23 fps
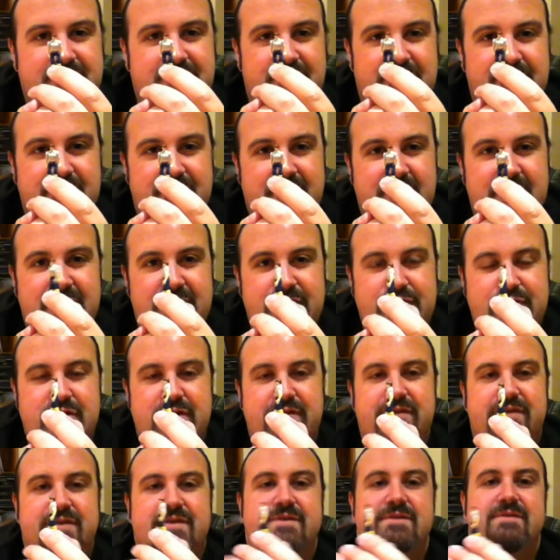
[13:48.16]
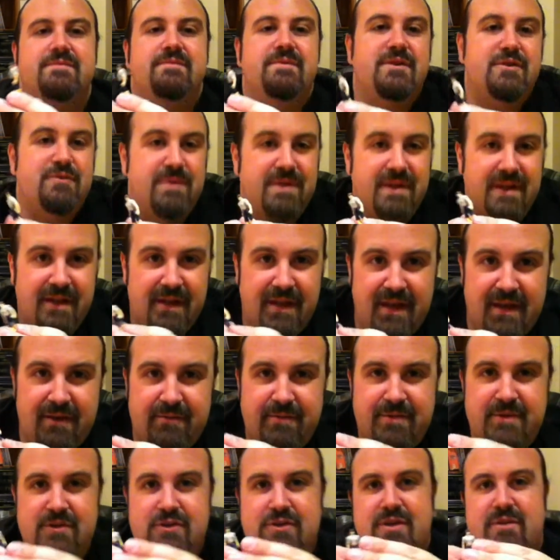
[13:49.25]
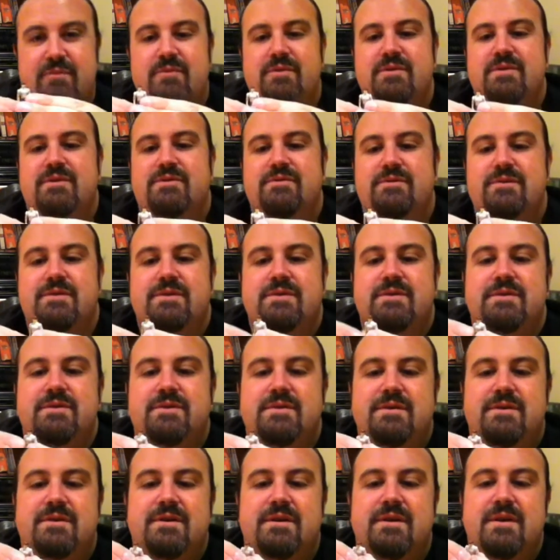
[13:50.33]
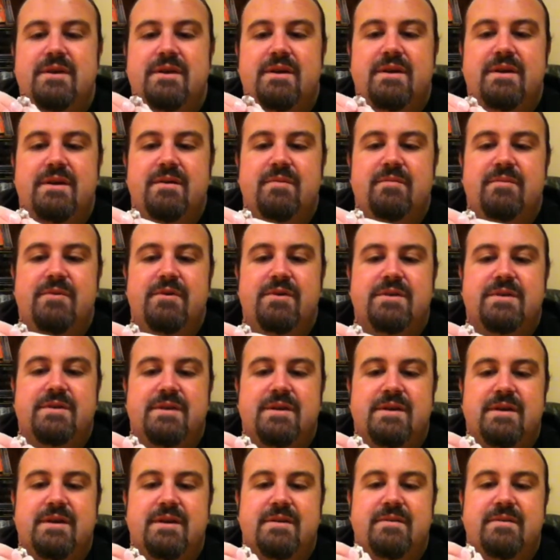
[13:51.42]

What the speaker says: Diaclone drivers, which we didn't get with the G1 toys. But